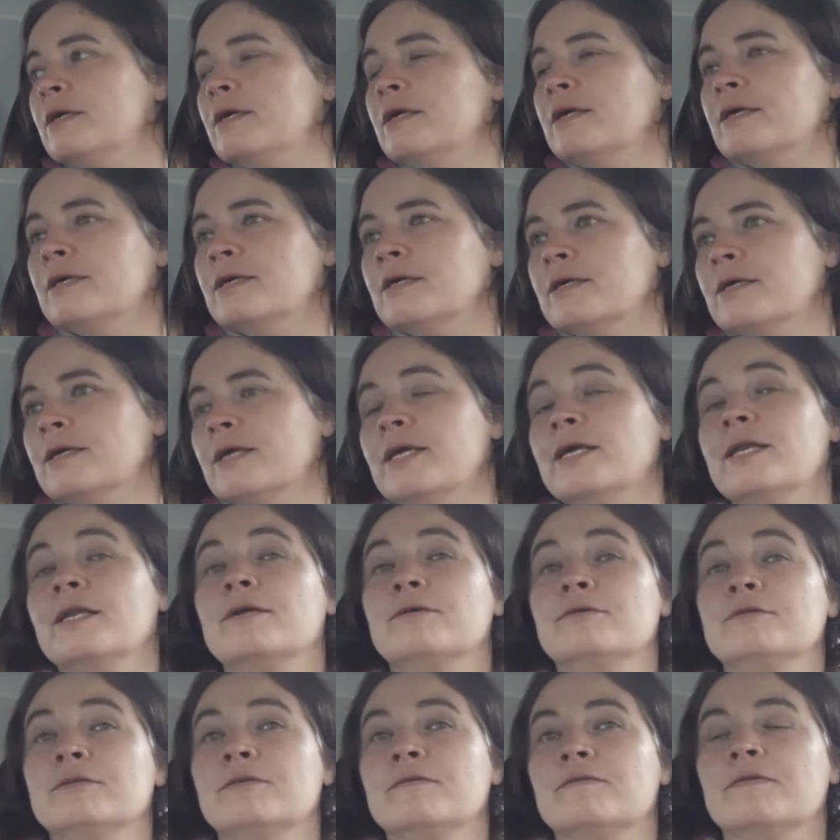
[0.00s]
And I
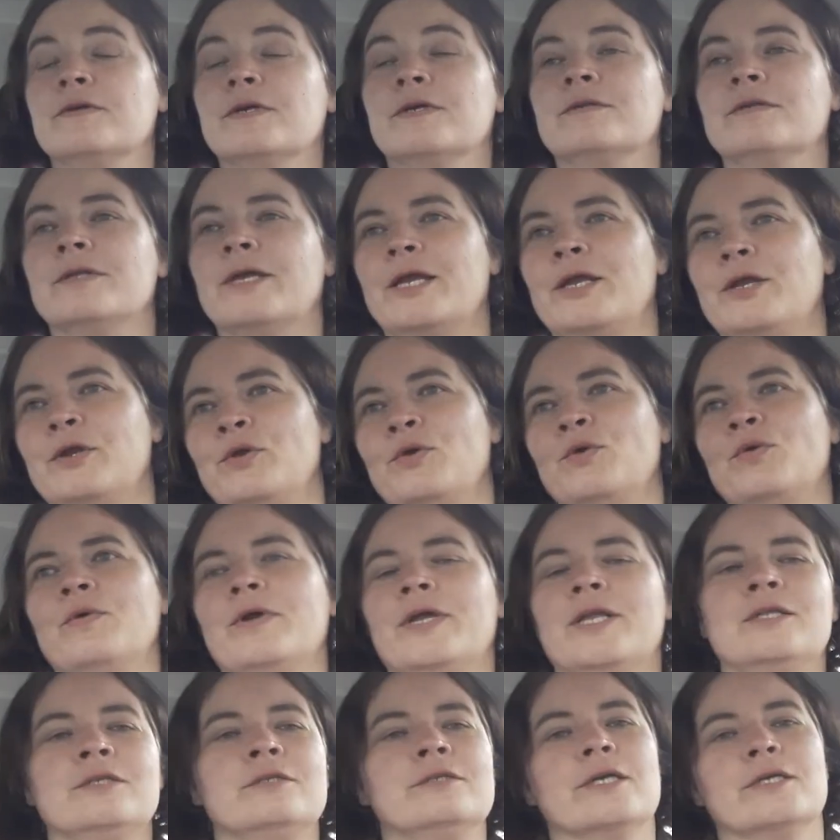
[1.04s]
also found a new
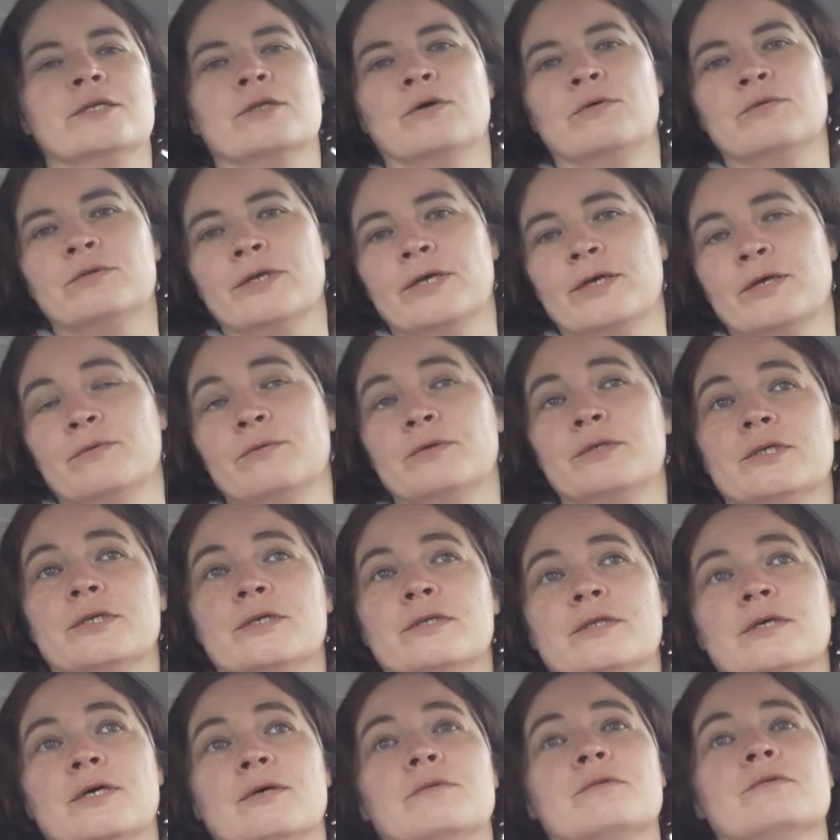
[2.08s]
insect hotel, which I
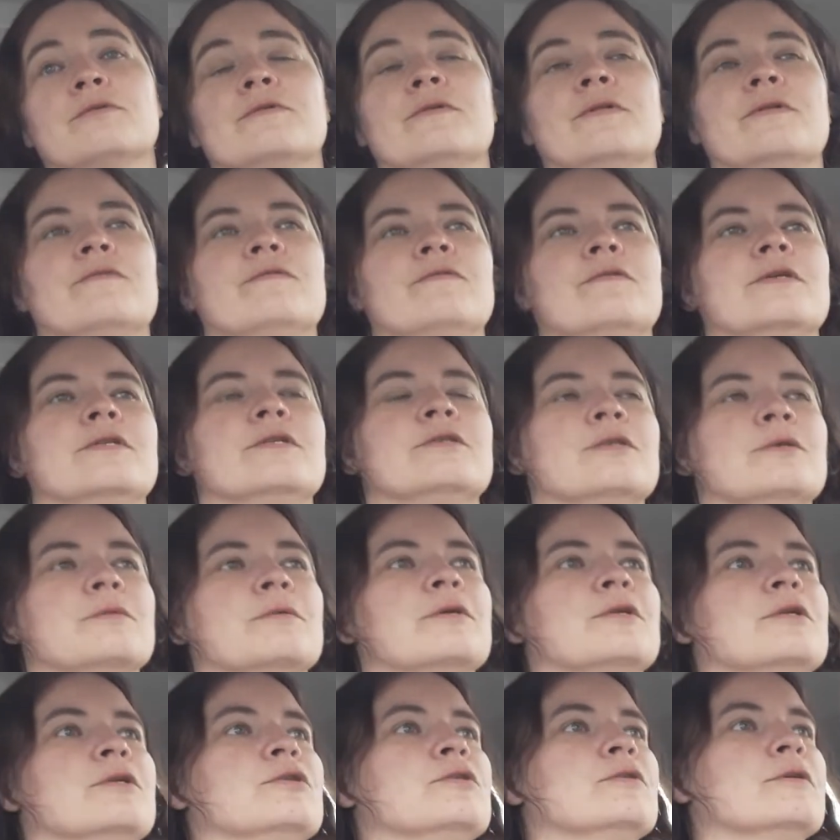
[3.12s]
thought was really fun. So I'm
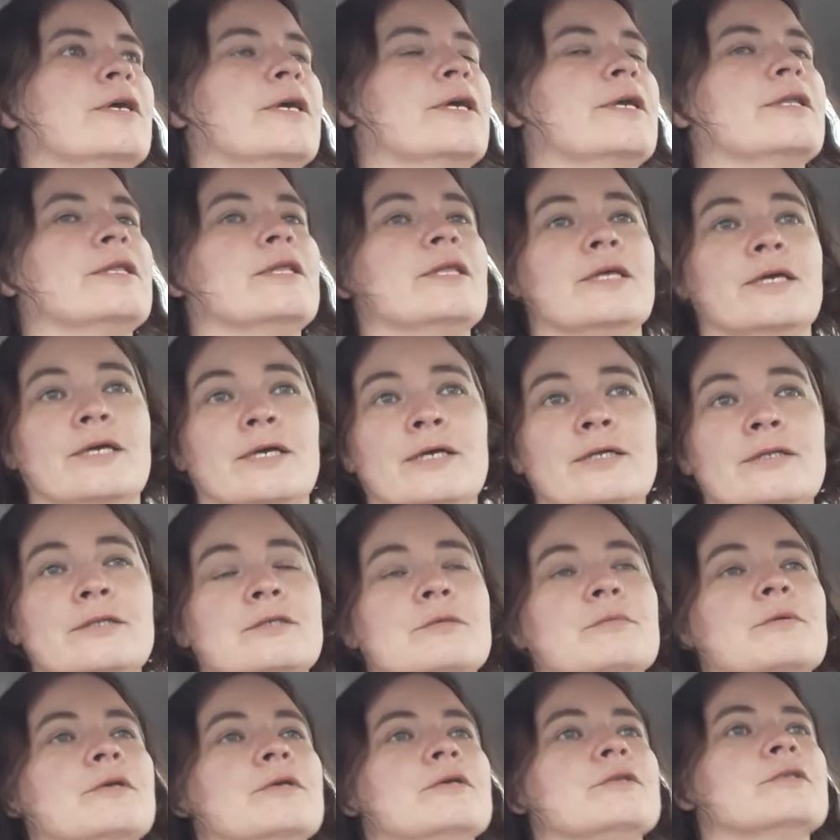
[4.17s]
going to try
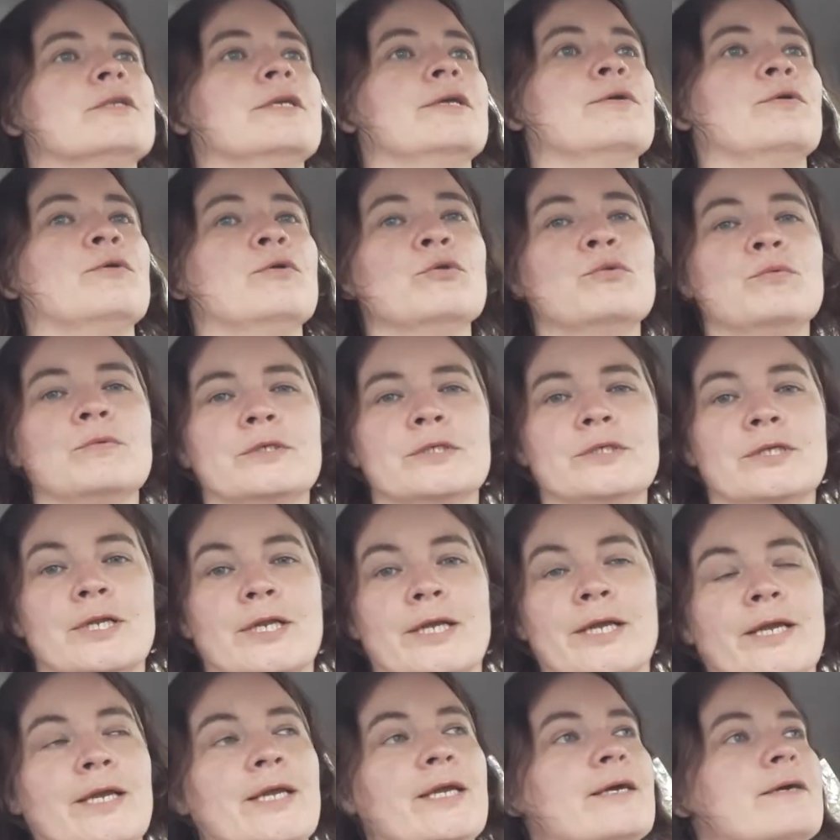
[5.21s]
that, because the old ones that
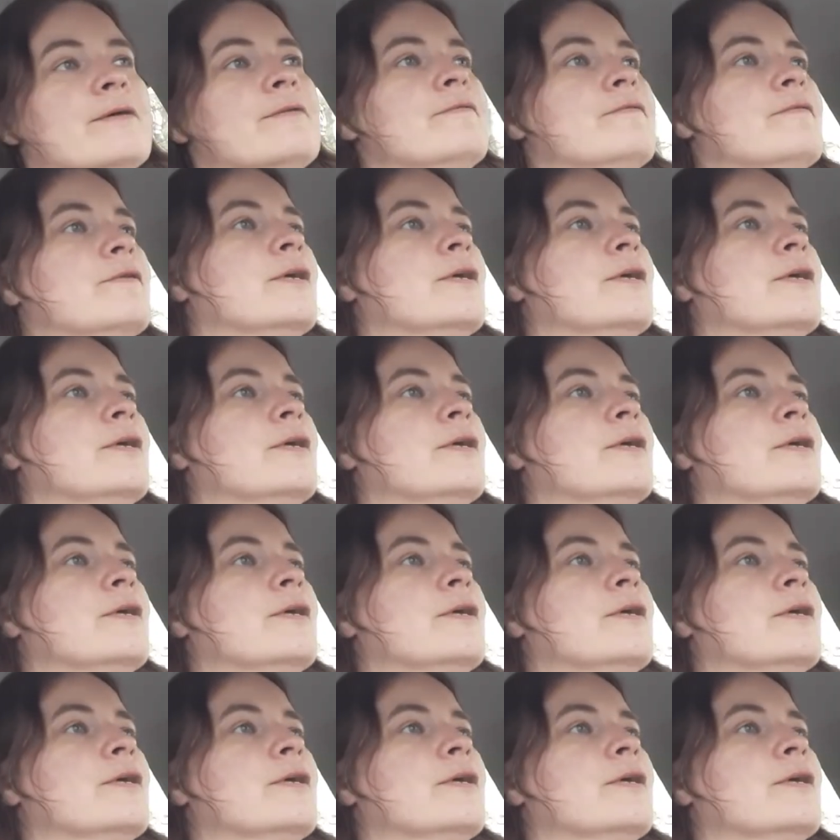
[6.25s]
I have,